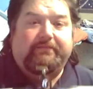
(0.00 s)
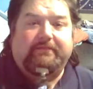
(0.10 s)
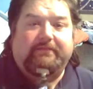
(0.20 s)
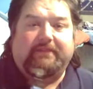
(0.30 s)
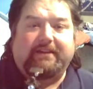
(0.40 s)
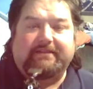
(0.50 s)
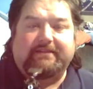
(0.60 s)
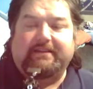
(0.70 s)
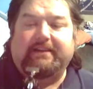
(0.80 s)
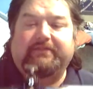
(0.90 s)
like I
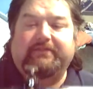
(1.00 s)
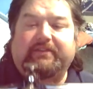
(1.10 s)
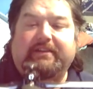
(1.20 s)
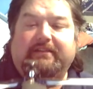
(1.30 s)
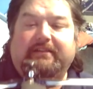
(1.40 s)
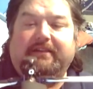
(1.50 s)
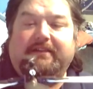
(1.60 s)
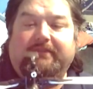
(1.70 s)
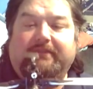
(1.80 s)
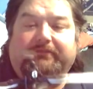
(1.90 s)
say, I've seen a
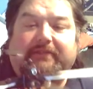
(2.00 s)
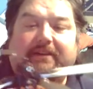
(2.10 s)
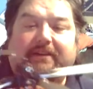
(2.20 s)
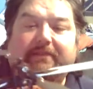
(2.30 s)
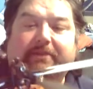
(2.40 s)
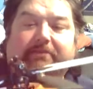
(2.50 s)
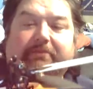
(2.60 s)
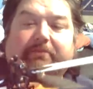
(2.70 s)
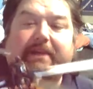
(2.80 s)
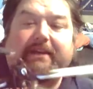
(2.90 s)
lot of people
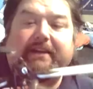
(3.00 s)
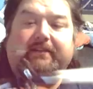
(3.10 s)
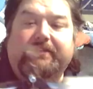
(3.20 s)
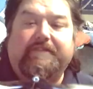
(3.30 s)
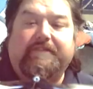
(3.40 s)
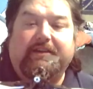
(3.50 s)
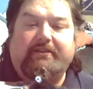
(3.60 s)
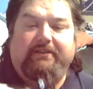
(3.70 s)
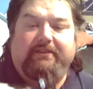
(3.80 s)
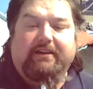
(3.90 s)
panning this thing
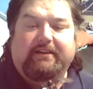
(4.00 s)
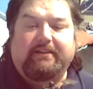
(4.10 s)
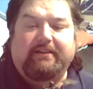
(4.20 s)
online.